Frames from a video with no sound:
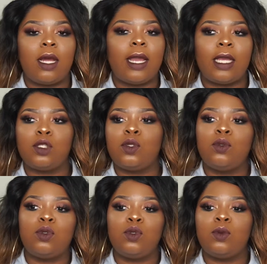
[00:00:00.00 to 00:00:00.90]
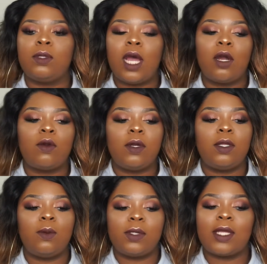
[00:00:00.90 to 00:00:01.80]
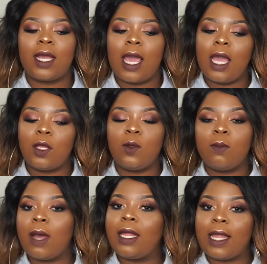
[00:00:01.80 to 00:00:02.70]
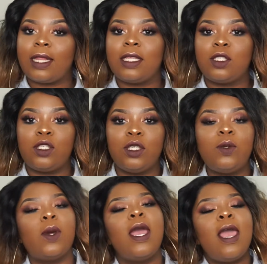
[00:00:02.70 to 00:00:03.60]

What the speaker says: I guess YouTube's algorithm was like, hey, you might like this too.